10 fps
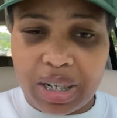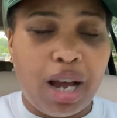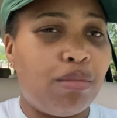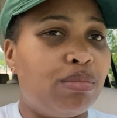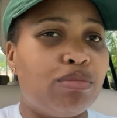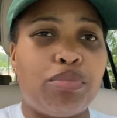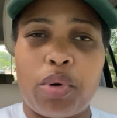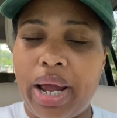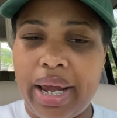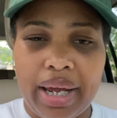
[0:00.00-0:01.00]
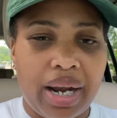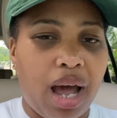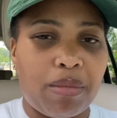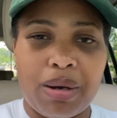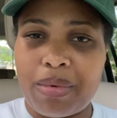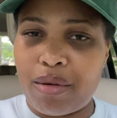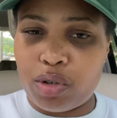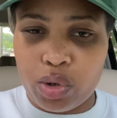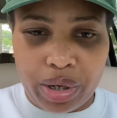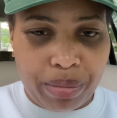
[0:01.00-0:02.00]
I'm praying. I'm coming out of
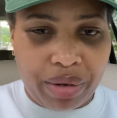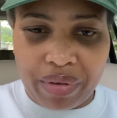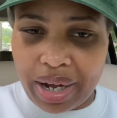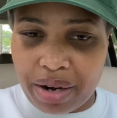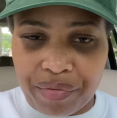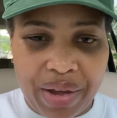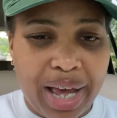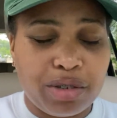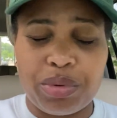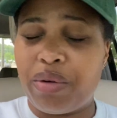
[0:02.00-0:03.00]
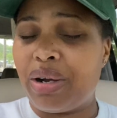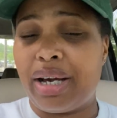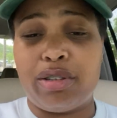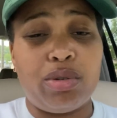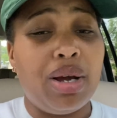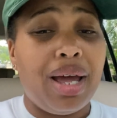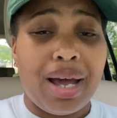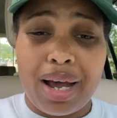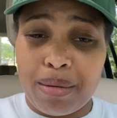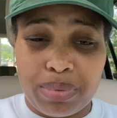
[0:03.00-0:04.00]
agreement. If I got to fast, whatever I got to do,
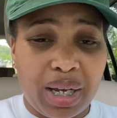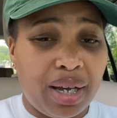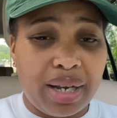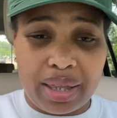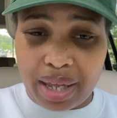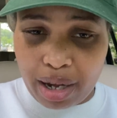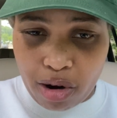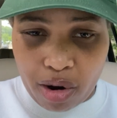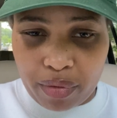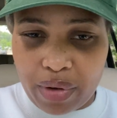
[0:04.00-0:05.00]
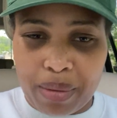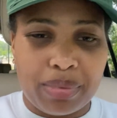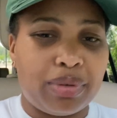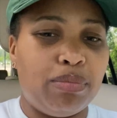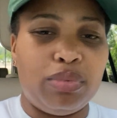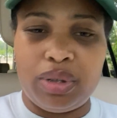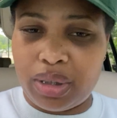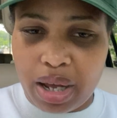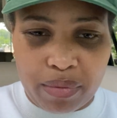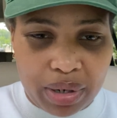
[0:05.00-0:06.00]
I'm cutting that thing off. I'm
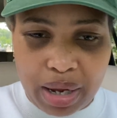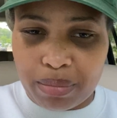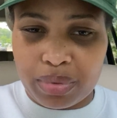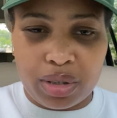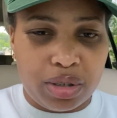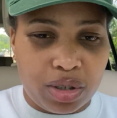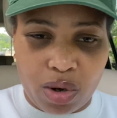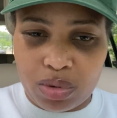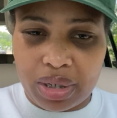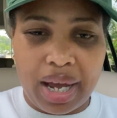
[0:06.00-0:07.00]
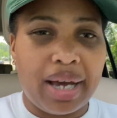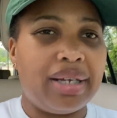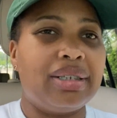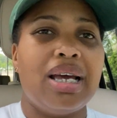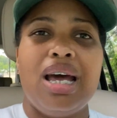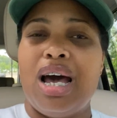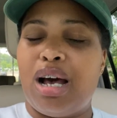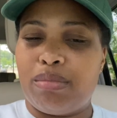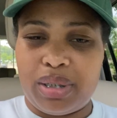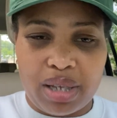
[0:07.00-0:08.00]
severing. I'm soul ties.
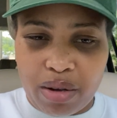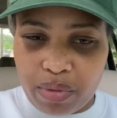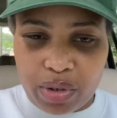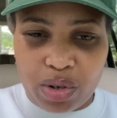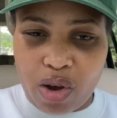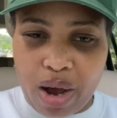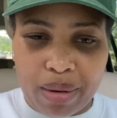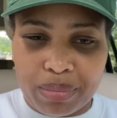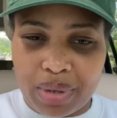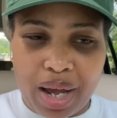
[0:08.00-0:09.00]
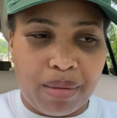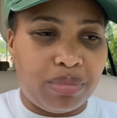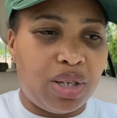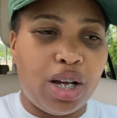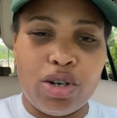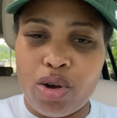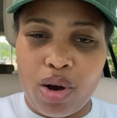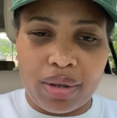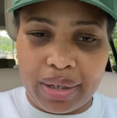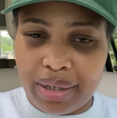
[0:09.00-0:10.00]
I'm sever. You know, I'm I'm
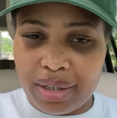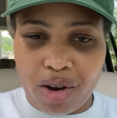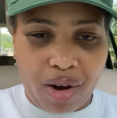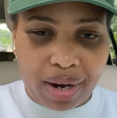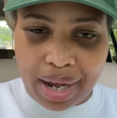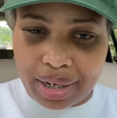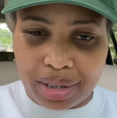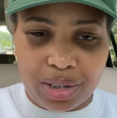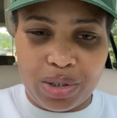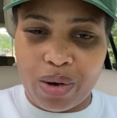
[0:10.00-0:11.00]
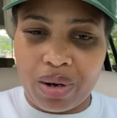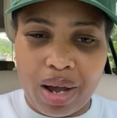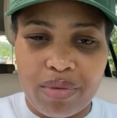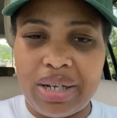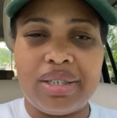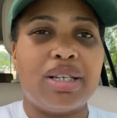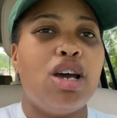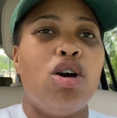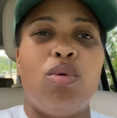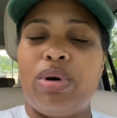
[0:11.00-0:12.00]
annulling all kind of you know covenants,
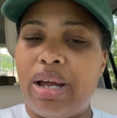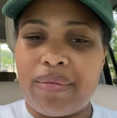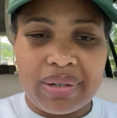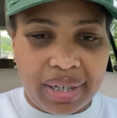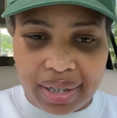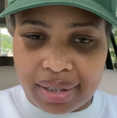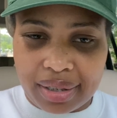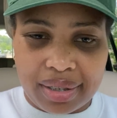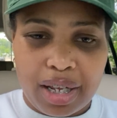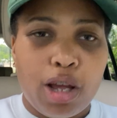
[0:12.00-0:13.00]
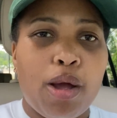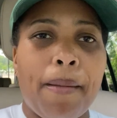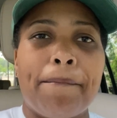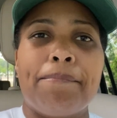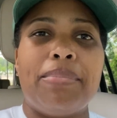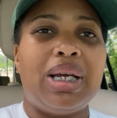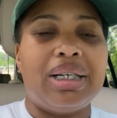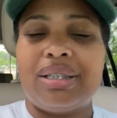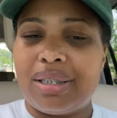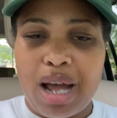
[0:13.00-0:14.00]
whatever it is,
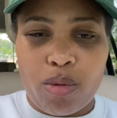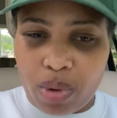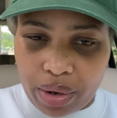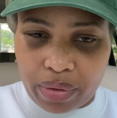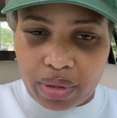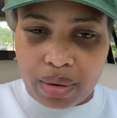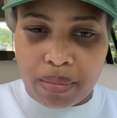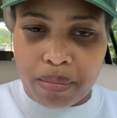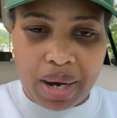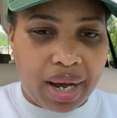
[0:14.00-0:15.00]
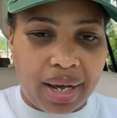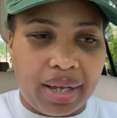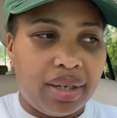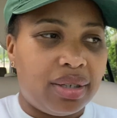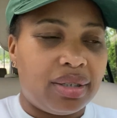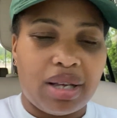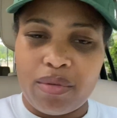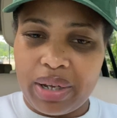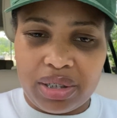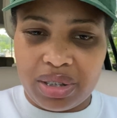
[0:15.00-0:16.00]
because it's not worth my
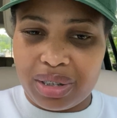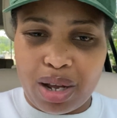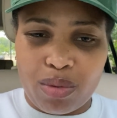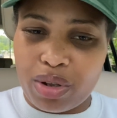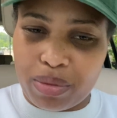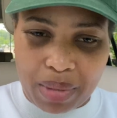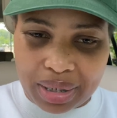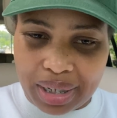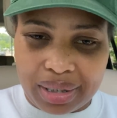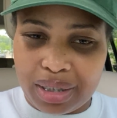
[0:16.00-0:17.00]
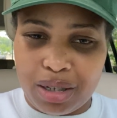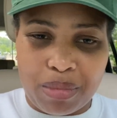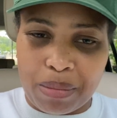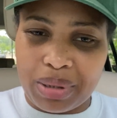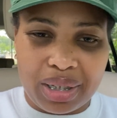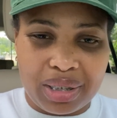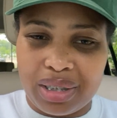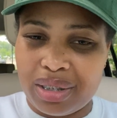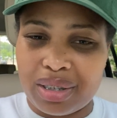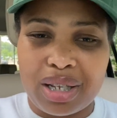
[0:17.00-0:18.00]
salvation. It's not worth my destiny, my
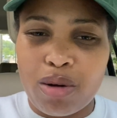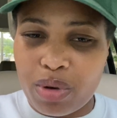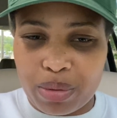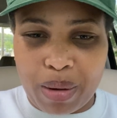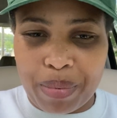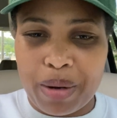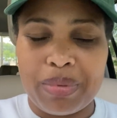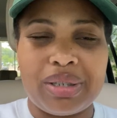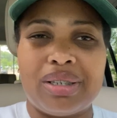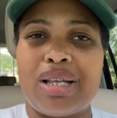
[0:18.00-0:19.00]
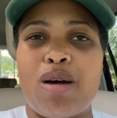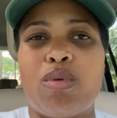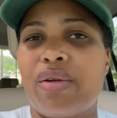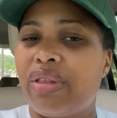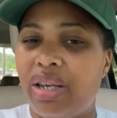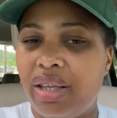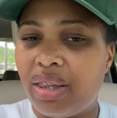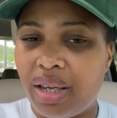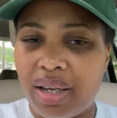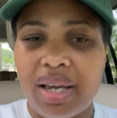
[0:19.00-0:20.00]
blessings. It's not worth my purpose. It's not worth
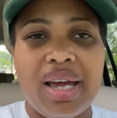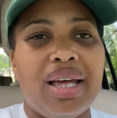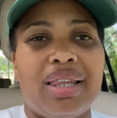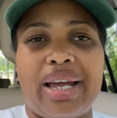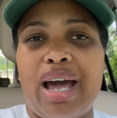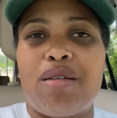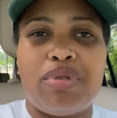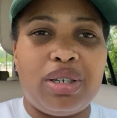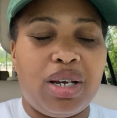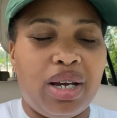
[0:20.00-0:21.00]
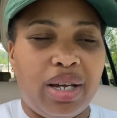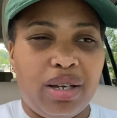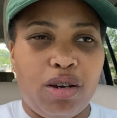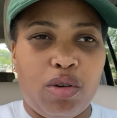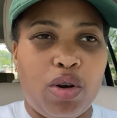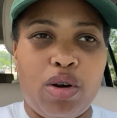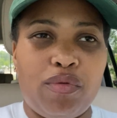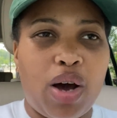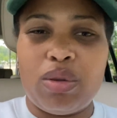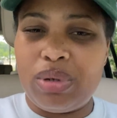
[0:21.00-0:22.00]
anything. Like having a
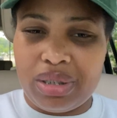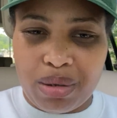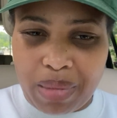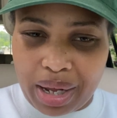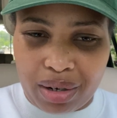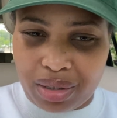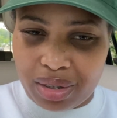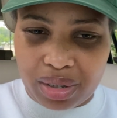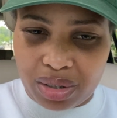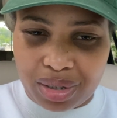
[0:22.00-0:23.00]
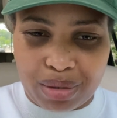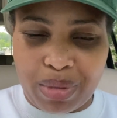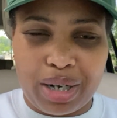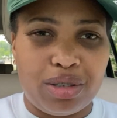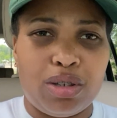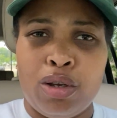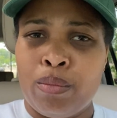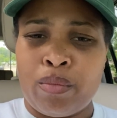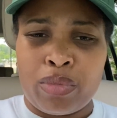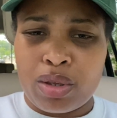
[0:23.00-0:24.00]
following somebody or listening to somebody's
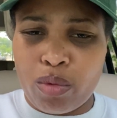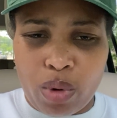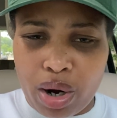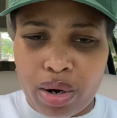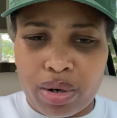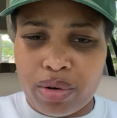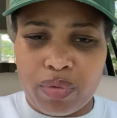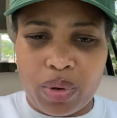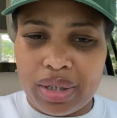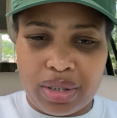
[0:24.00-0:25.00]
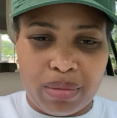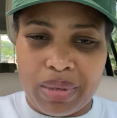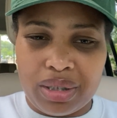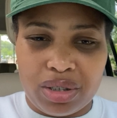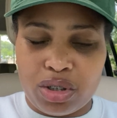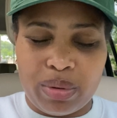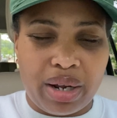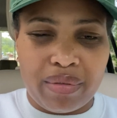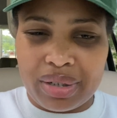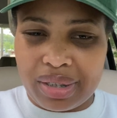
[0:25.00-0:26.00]
word or voice or message or
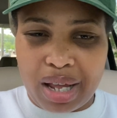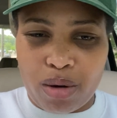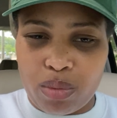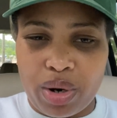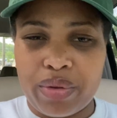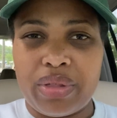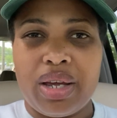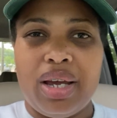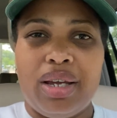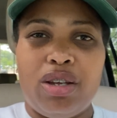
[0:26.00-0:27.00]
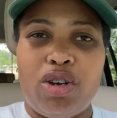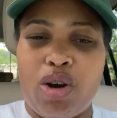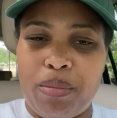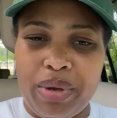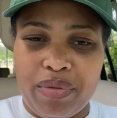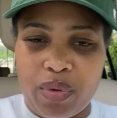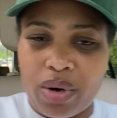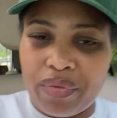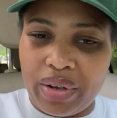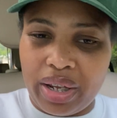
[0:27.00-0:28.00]
whatever. It's not worth you know, me
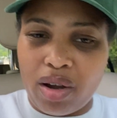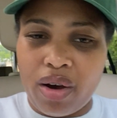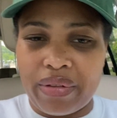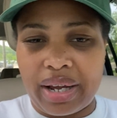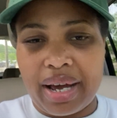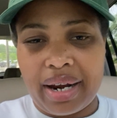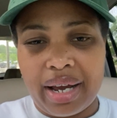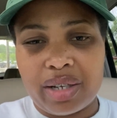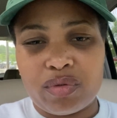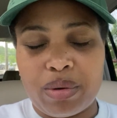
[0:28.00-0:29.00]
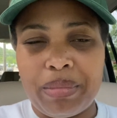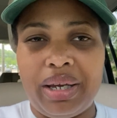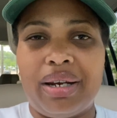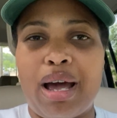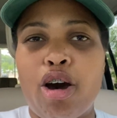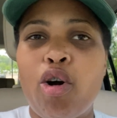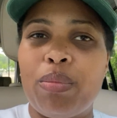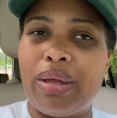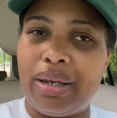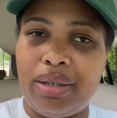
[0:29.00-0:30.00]
forfeiting all that God has for me. And I
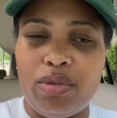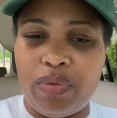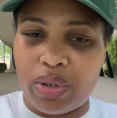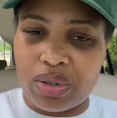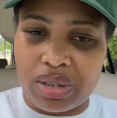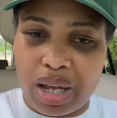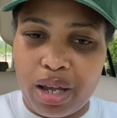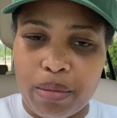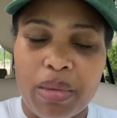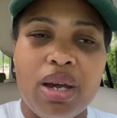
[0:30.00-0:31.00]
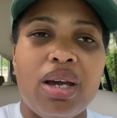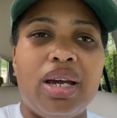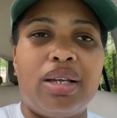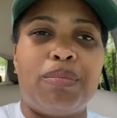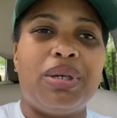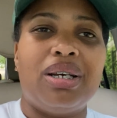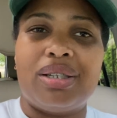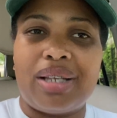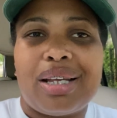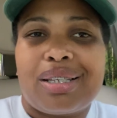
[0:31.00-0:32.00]
hope that you feel the same. And
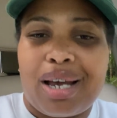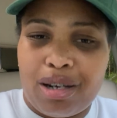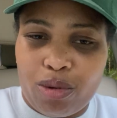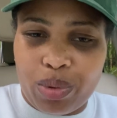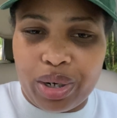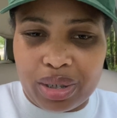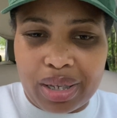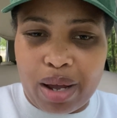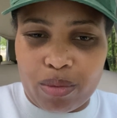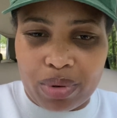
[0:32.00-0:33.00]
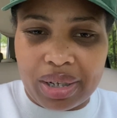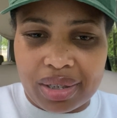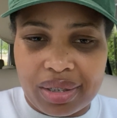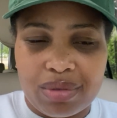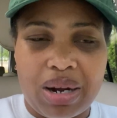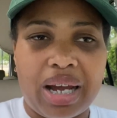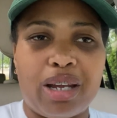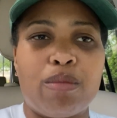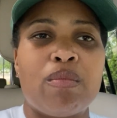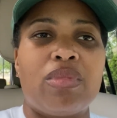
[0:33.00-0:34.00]
because that's kind of what is at risk,
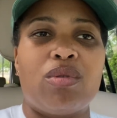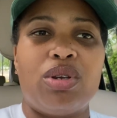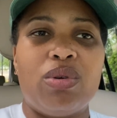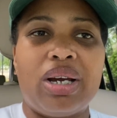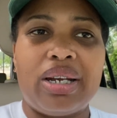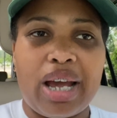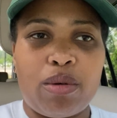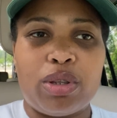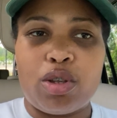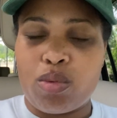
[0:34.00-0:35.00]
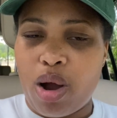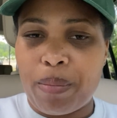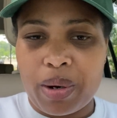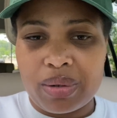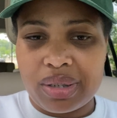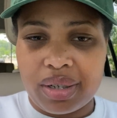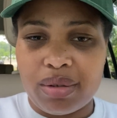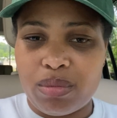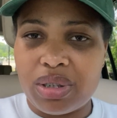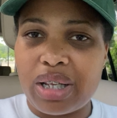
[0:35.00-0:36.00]
right? When you connect with the wrong person,
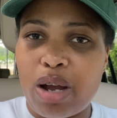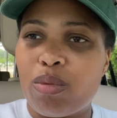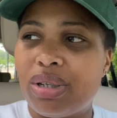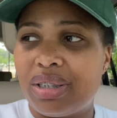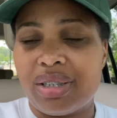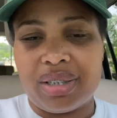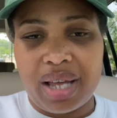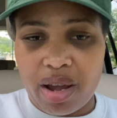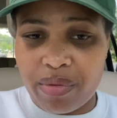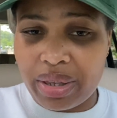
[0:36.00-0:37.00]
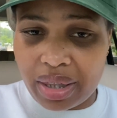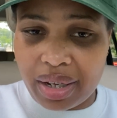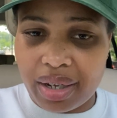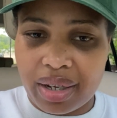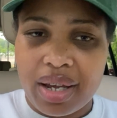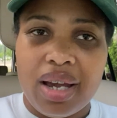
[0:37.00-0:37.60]
what's at risk is everything.